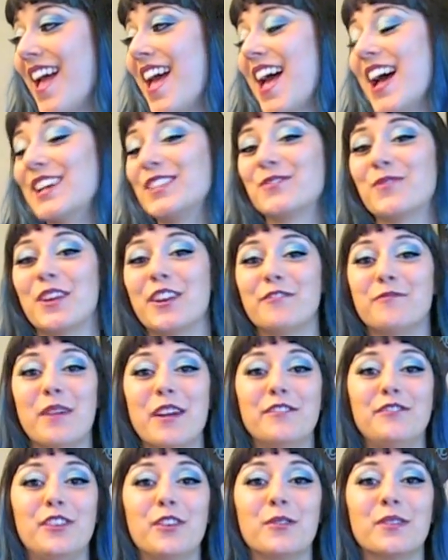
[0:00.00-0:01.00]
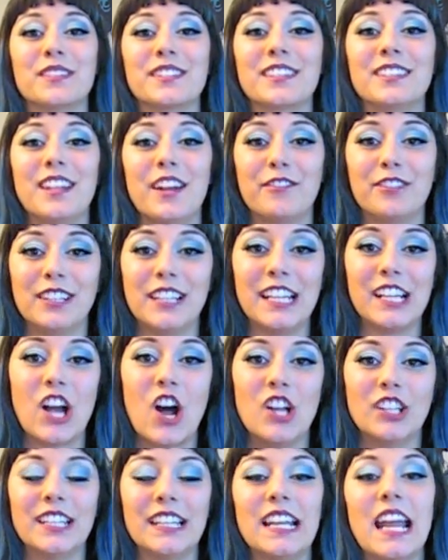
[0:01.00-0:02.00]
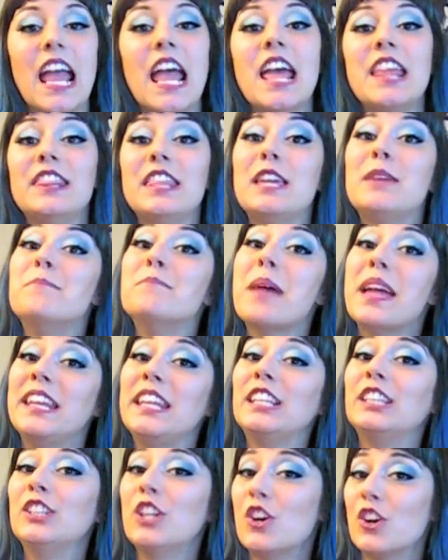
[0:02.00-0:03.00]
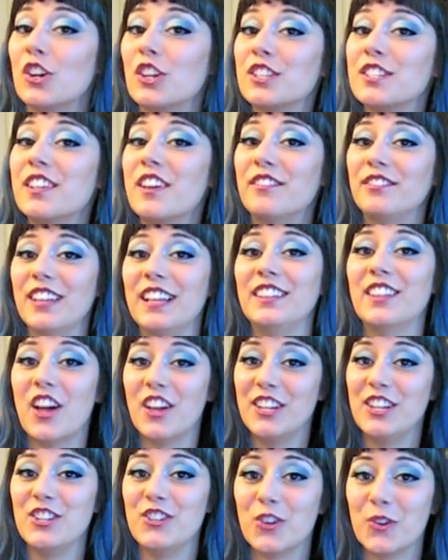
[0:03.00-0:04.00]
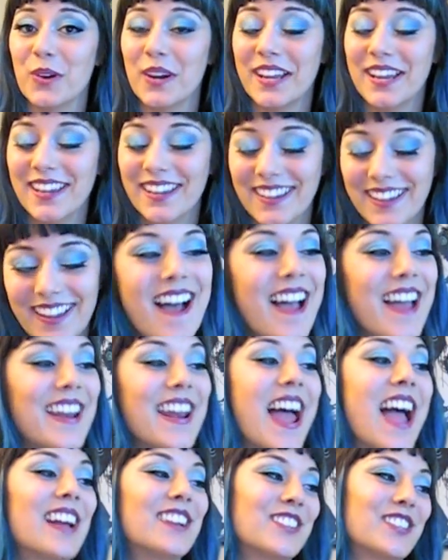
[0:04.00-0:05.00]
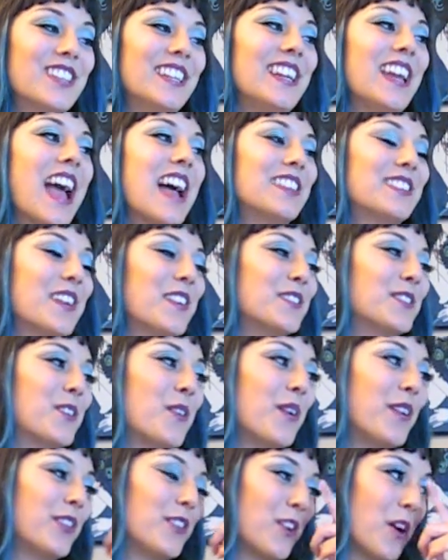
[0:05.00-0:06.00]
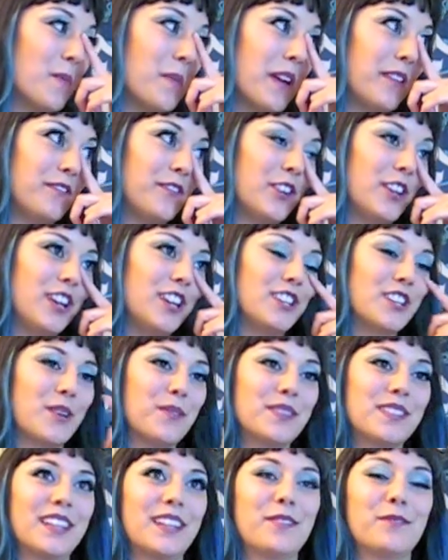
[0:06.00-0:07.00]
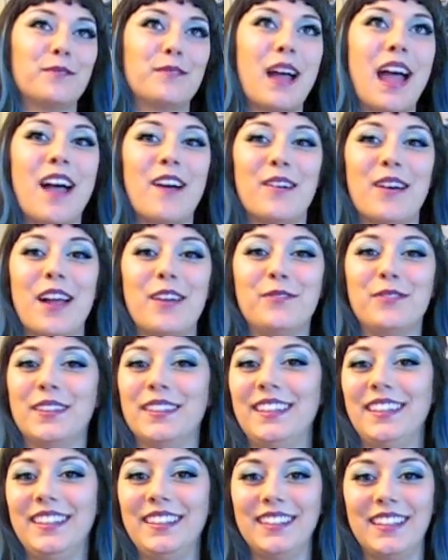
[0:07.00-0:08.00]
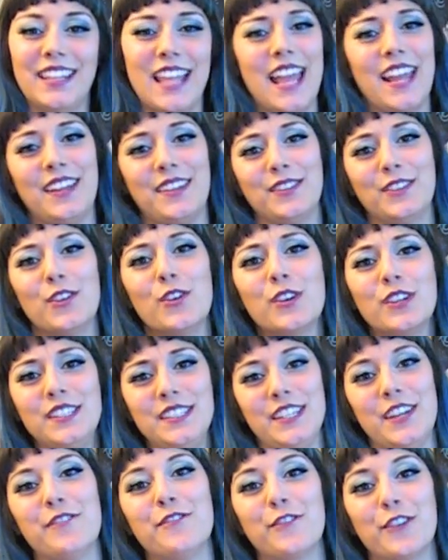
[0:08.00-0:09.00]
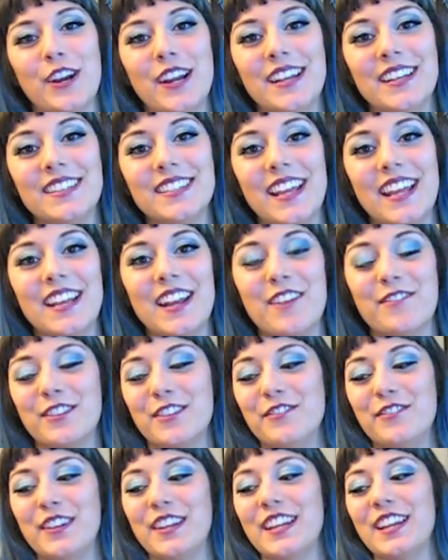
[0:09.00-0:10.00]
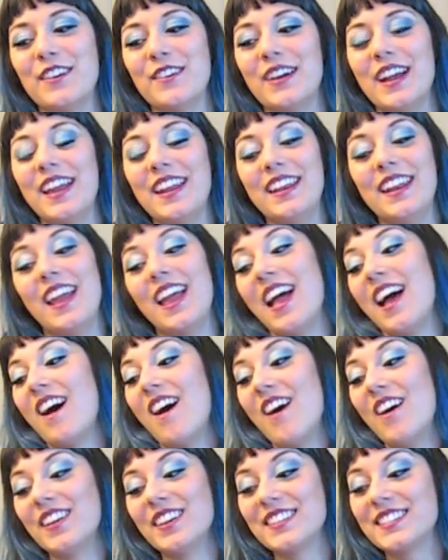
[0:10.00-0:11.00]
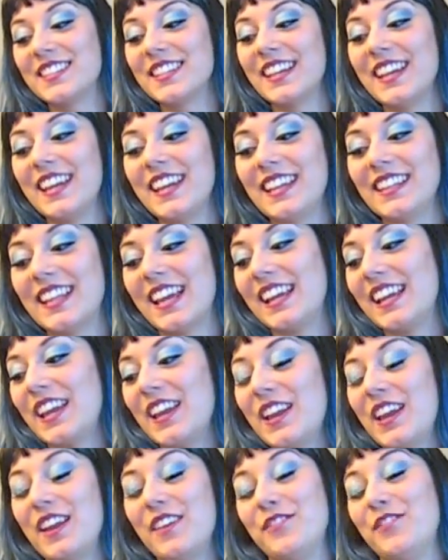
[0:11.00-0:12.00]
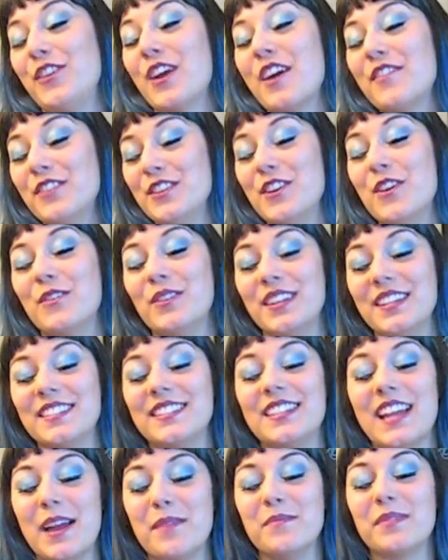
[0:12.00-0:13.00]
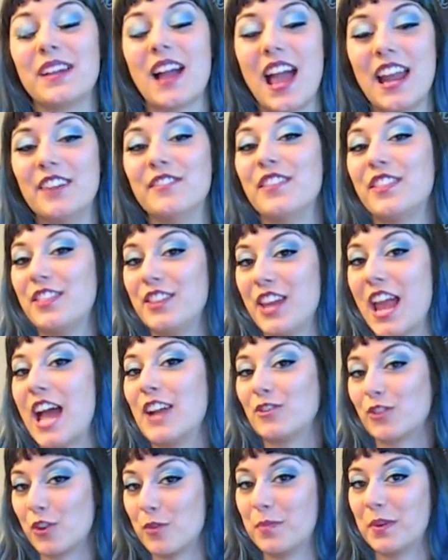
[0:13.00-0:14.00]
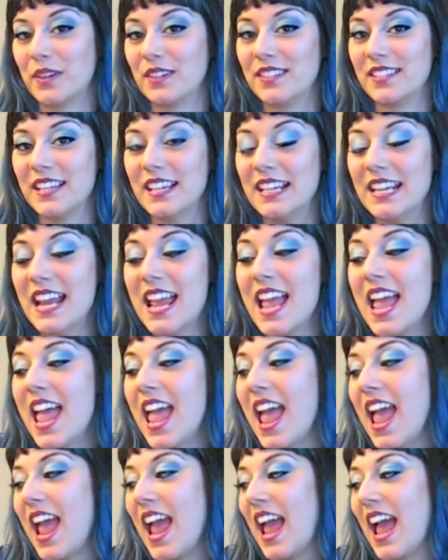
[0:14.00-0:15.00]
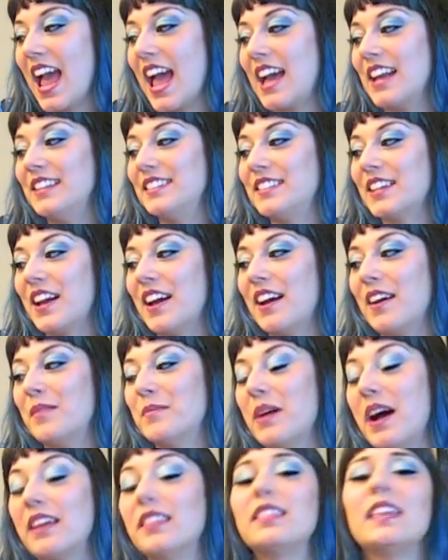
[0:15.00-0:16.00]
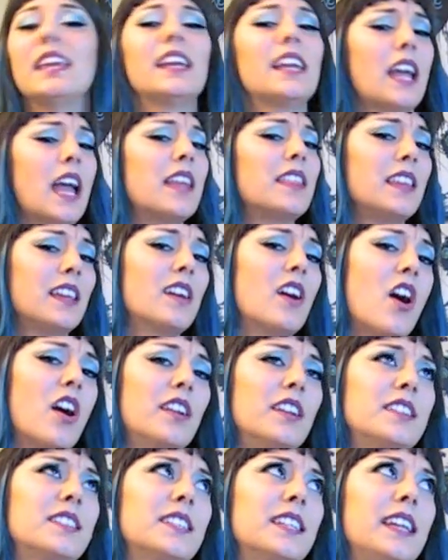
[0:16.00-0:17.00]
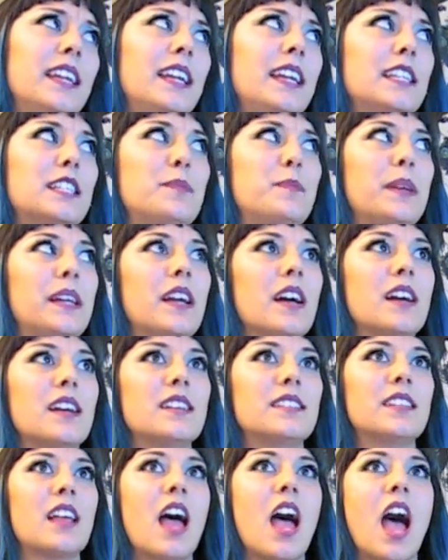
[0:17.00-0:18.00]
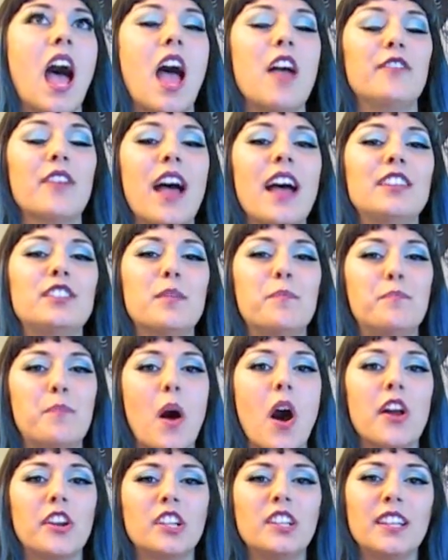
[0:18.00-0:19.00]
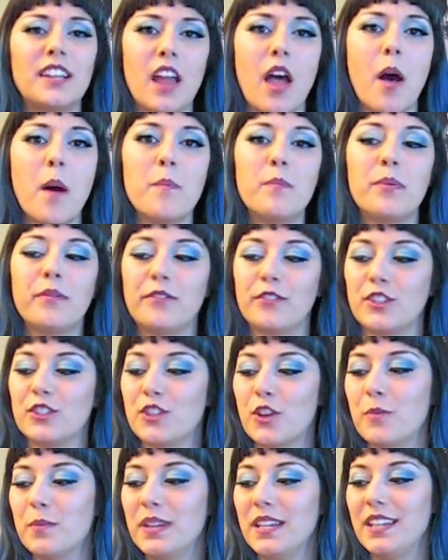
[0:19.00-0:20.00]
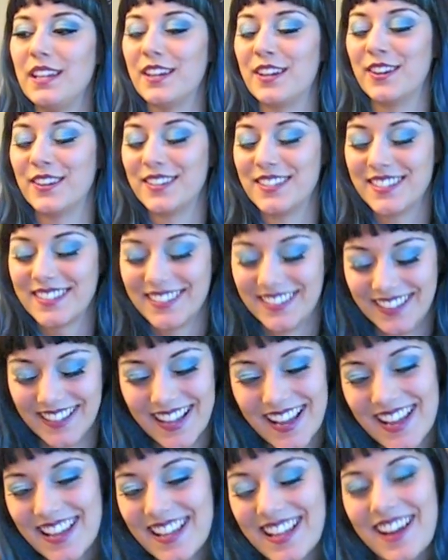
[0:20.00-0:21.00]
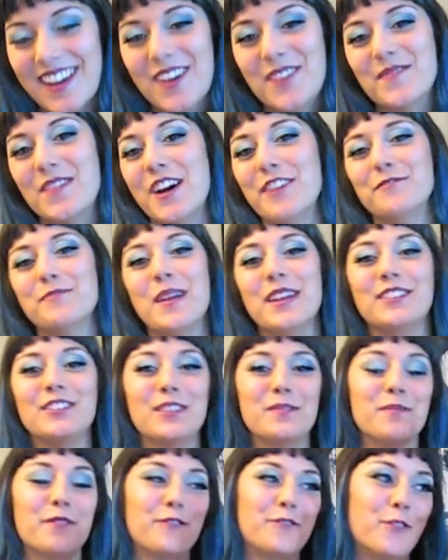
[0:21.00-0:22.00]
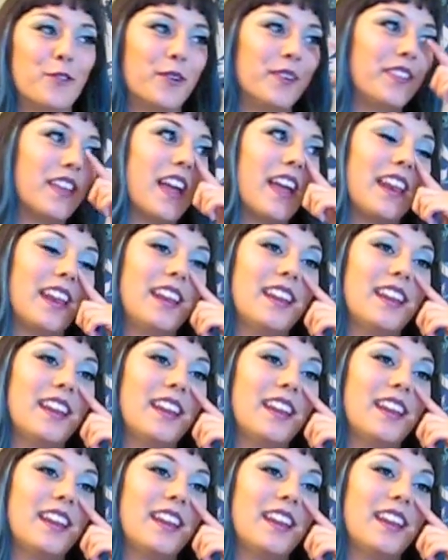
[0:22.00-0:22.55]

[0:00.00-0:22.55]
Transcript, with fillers: as one of my viewers cleverly called it, the many looks of Leilani Joy. And actually, as I was going through all my footage, I was like, wow, I really, like, look different in every video. And honestly, like, if you haven't noticed, I'm kind of a theatrical person. And um, I think, I think honestly, it's because I've had to bottle it up for so many years. um, I've mentioned before that